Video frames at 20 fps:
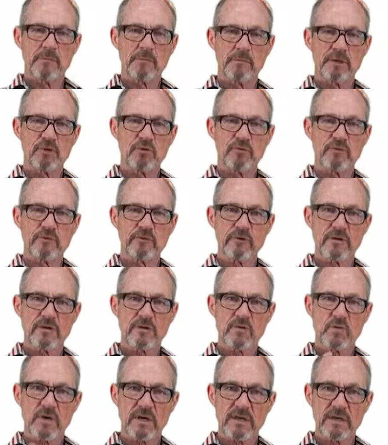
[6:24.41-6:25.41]
But you can very
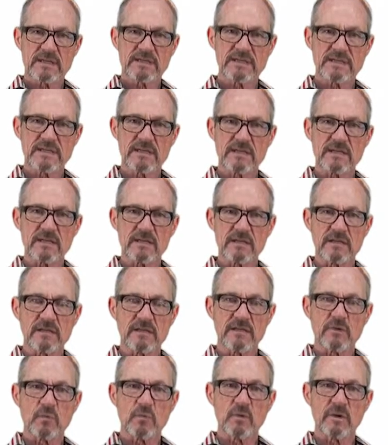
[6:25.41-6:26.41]
quickly see
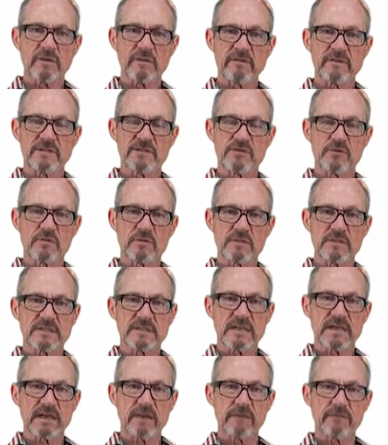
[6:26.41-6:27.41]
whether the students
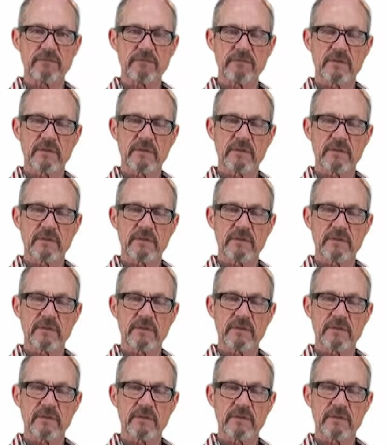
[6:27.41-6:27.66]
have